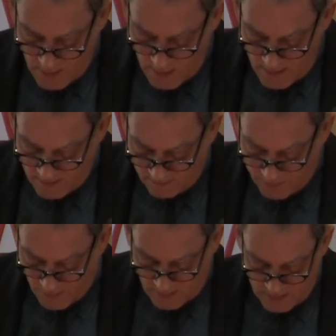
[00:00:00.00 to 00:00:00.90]
in his
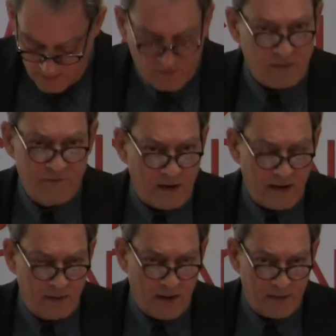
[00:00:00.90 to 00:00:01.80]
book, his very
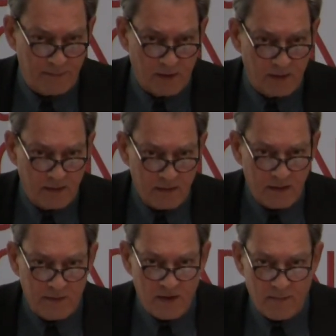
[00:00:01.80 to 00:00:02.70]
great book,
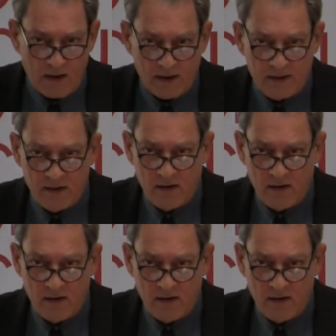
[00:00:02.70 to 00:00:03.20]
In the American